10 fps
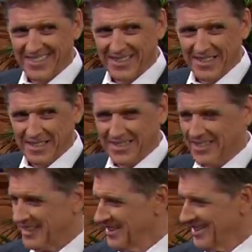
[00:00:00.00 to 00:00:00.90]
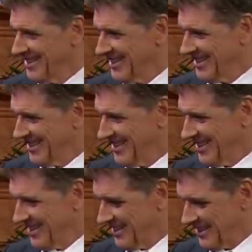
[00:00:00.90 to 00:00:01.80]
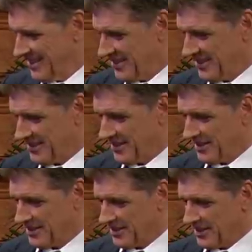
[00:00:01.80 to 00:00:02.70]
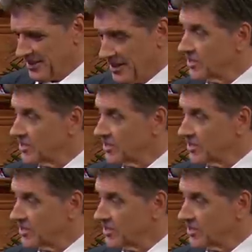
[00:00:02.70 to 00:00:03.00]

So we'll just, we'll sally forth as if nothing happened.